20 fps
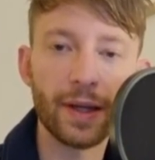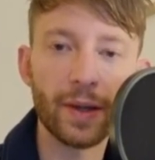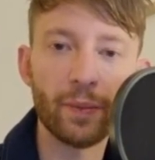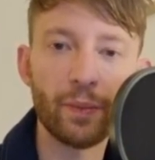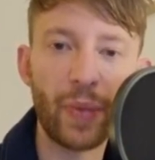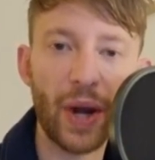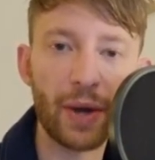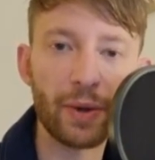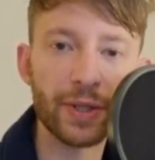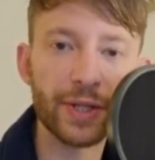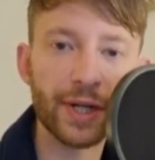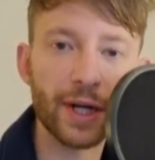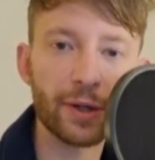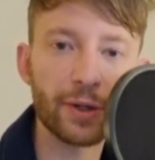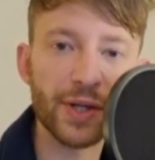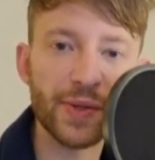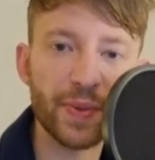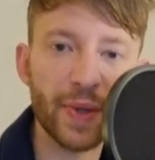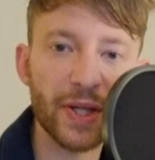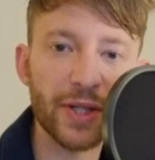Parents are
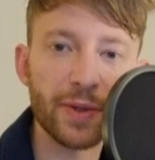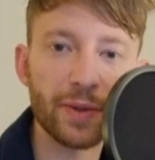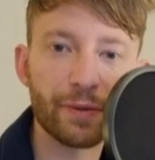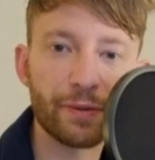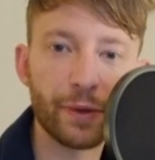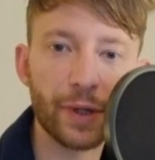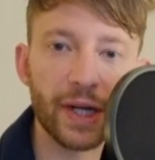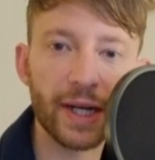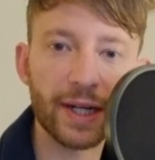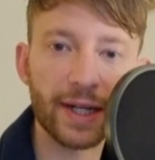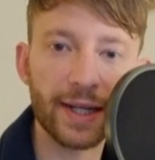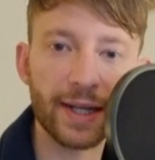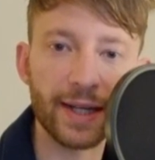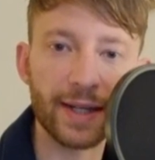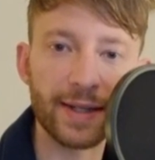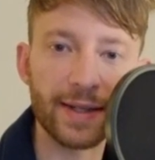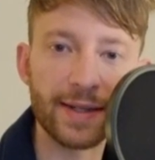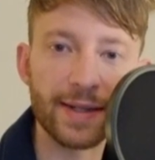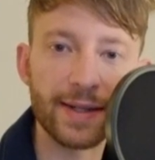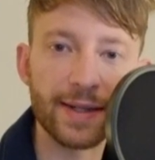responsible for their
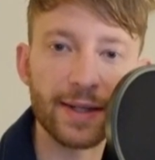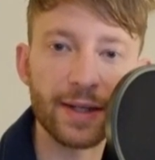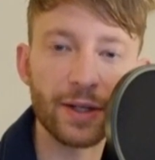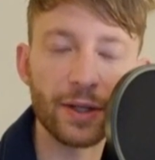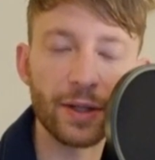kids.